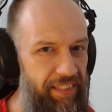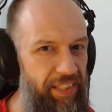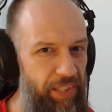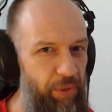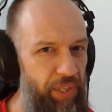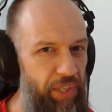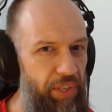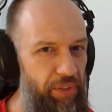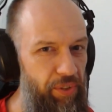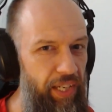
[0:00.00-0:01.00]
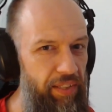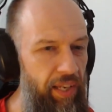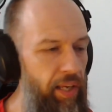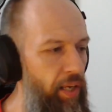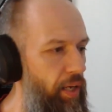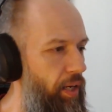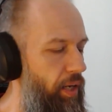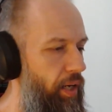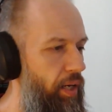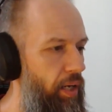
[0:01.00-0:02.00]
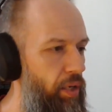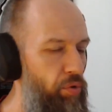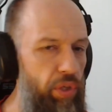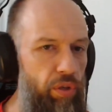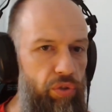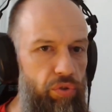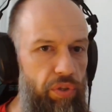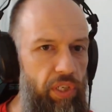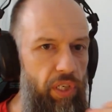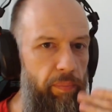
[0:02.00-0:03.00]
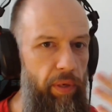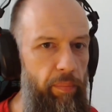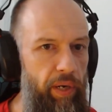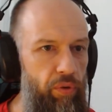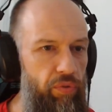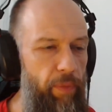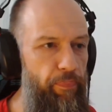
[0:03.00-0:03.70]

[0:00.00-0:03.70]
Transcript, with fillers: You can hear it, right? Uh, you can also hear my mouth.